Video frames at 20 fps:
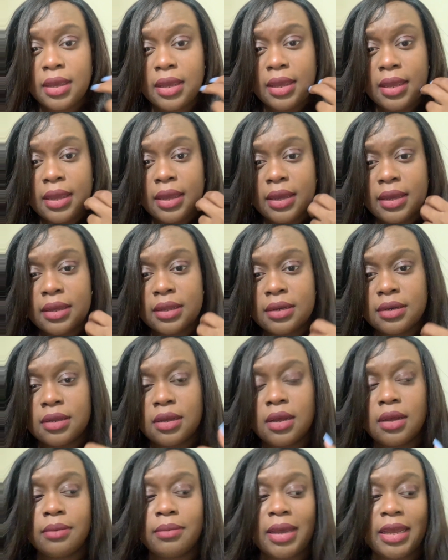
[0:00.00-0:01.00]
And
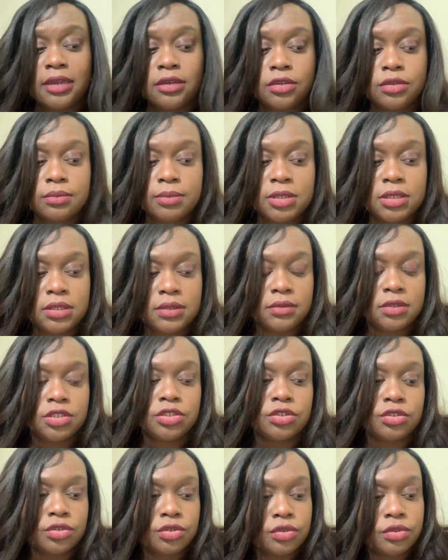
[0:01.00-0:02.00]
I do believe this
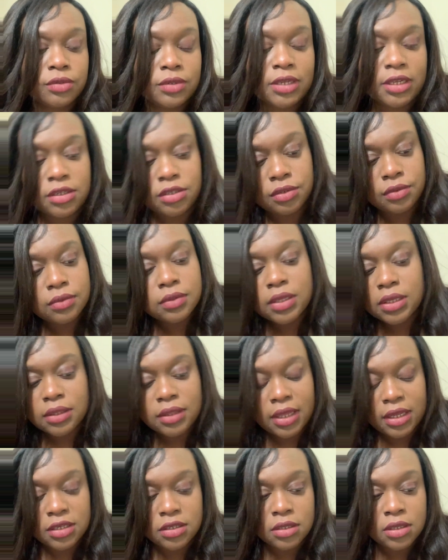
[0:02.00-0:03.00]
is true. And I do think
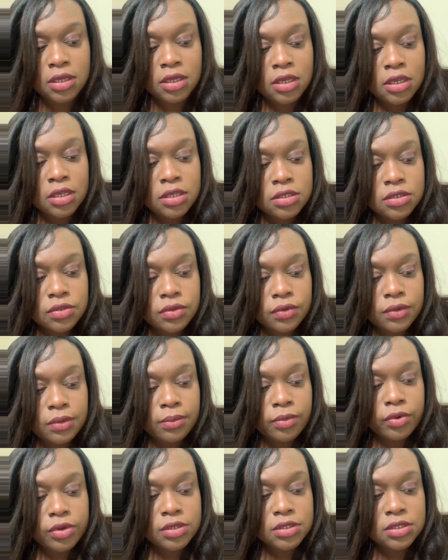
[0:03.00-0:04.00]
that Toni
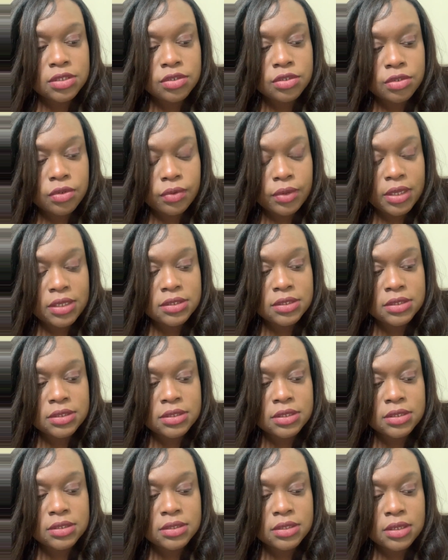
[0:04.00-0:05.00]
Morrison showcases
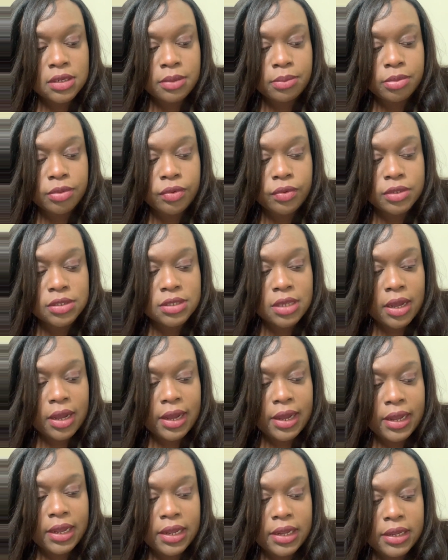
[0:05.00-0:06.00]
this in The Bluest
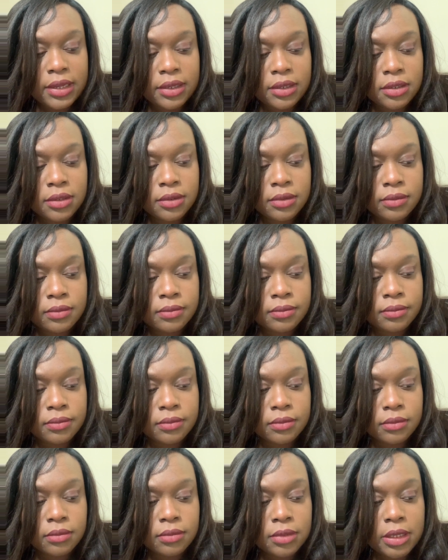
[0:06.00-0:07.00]
Eye,
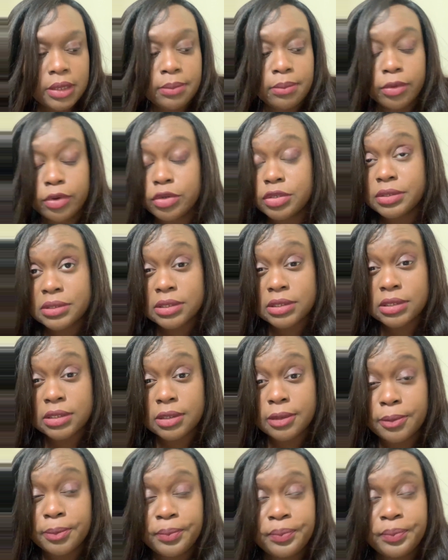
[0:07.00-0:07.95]
A Mercy,